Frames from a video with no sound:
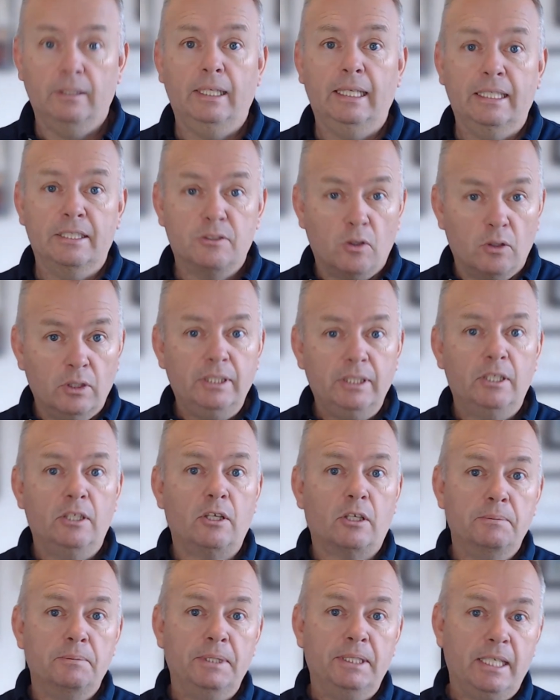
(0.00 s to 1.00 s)
It's all in the
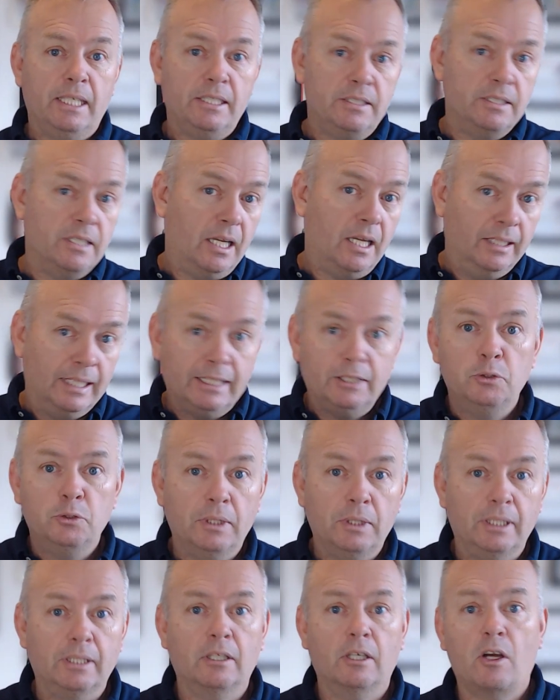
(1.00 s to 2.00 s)
documentation. I'll link to
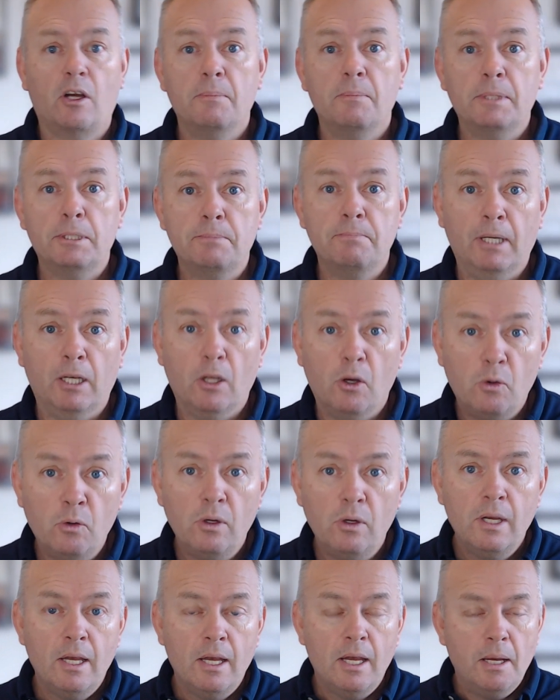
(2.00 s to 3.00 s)
it in the comment below,
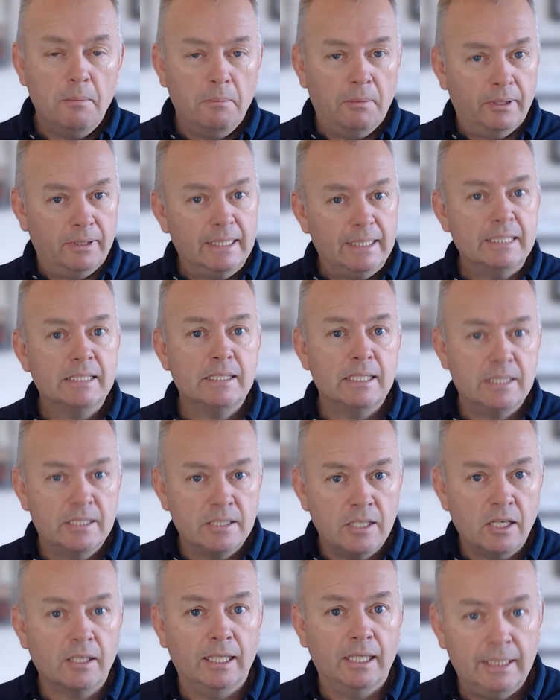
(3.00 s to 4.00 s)
but this is
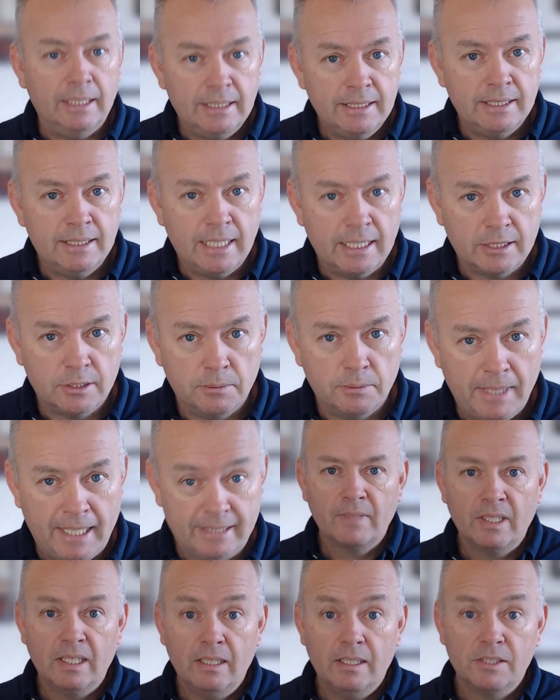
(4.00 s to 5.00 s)
not an easy test to pass.